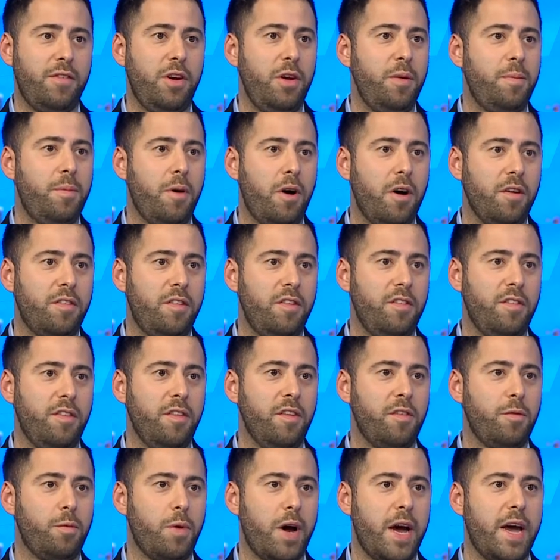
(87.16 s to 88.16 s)
of new parties
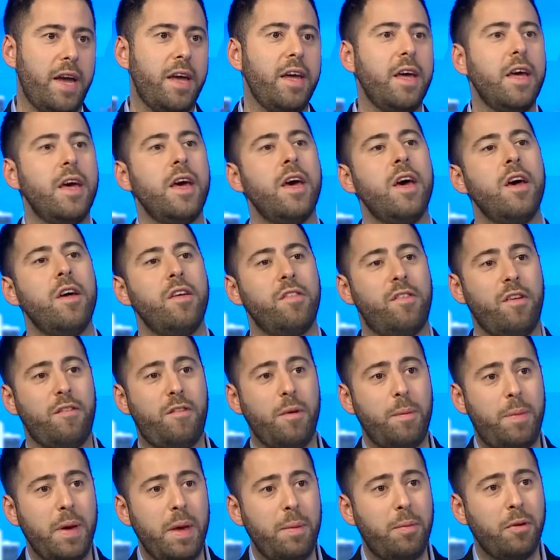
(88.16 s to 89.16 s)
in this way. So
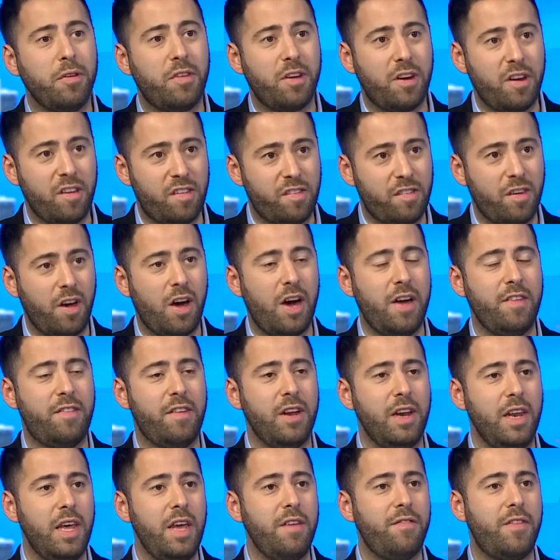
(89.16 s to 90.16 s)
for people to decide
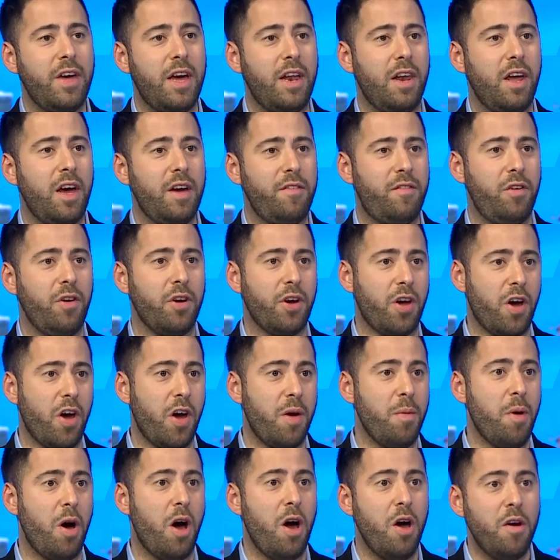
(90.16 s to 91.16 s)
to leave their lifelong
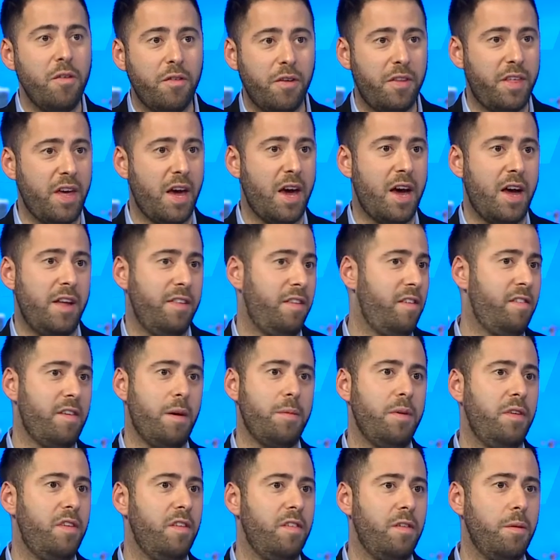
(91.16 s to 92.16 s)
home over the
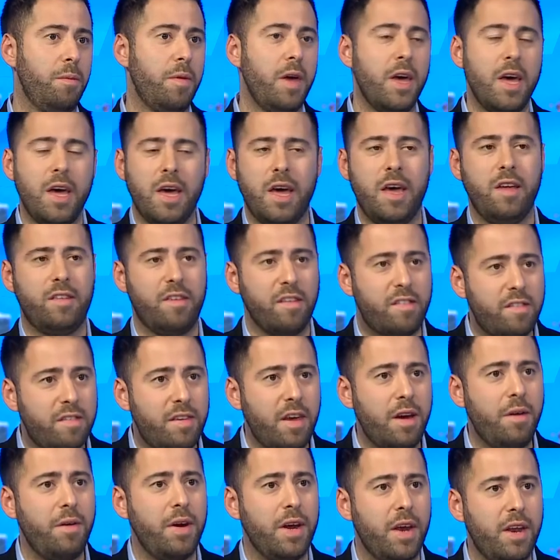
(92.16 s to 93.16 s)
anti-Semitism is a
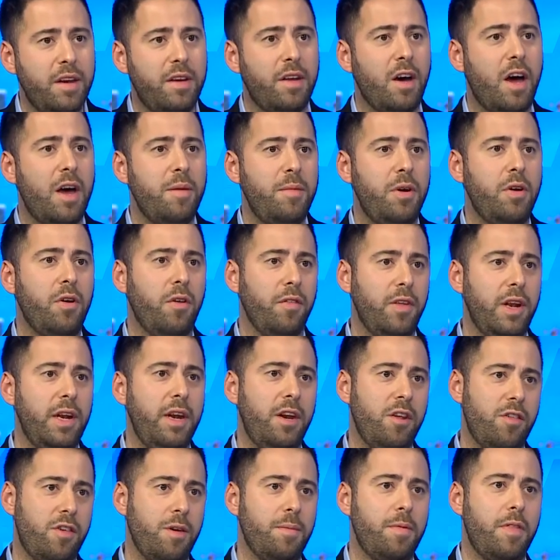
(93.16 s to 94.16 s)
searing indictment on the
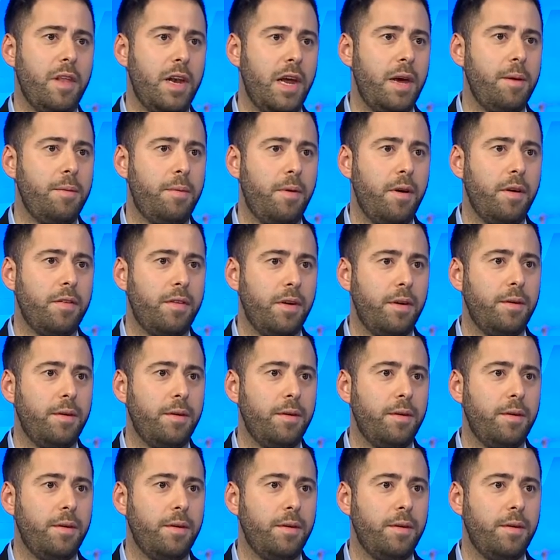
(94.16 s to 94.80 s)
leadership. It the shows how party.